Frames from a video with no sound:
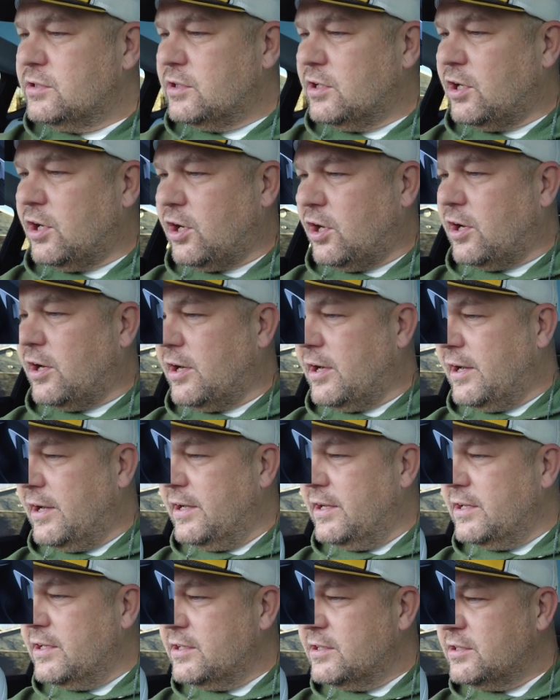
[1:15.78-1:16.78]

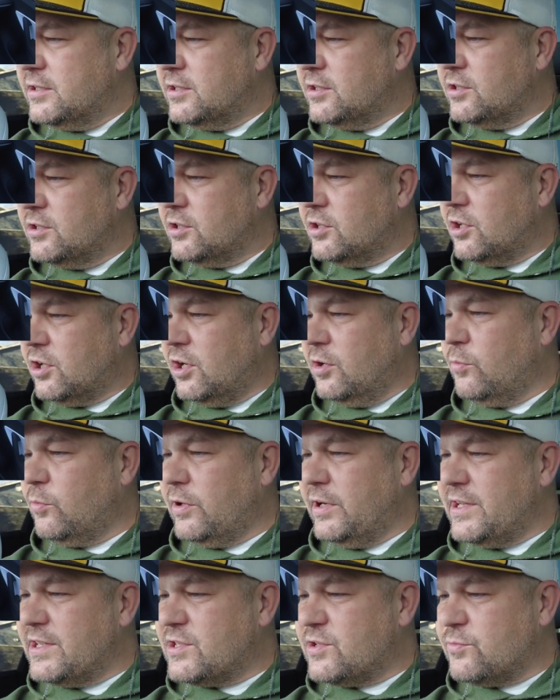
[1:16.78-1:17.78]
on
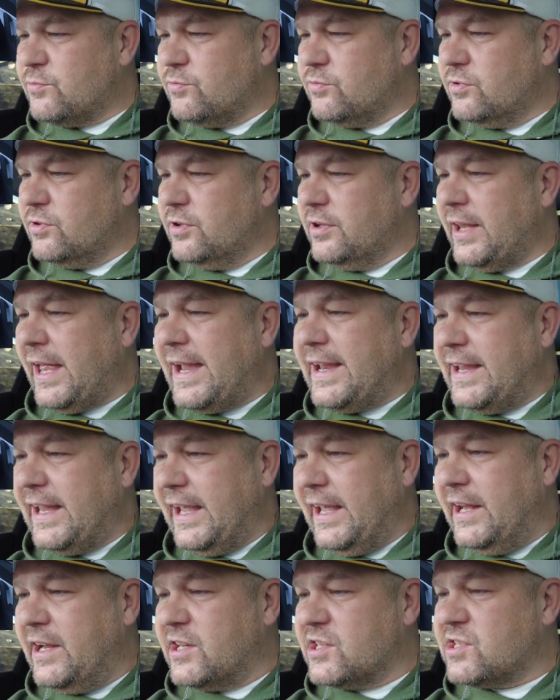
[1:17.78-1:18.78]
what it's like
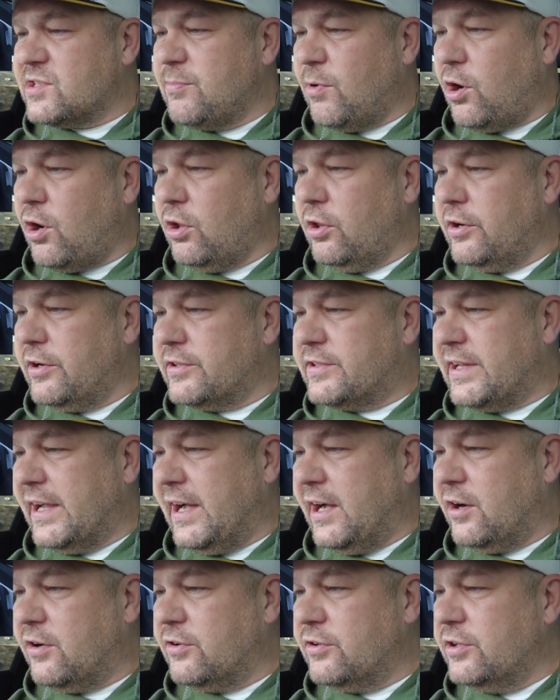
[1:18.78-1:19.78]
in a smaller
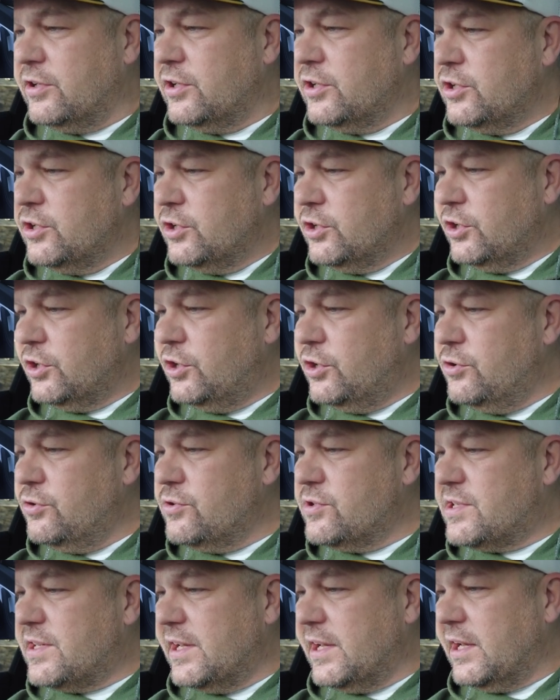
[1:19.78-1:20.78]
town
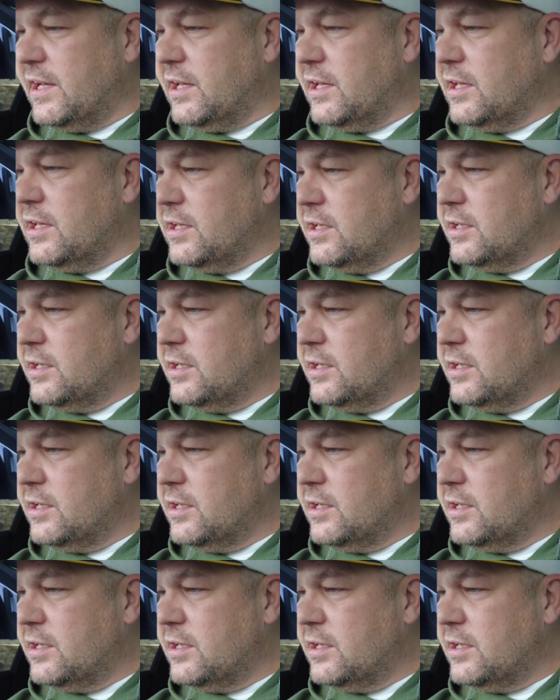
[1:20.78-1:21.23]
using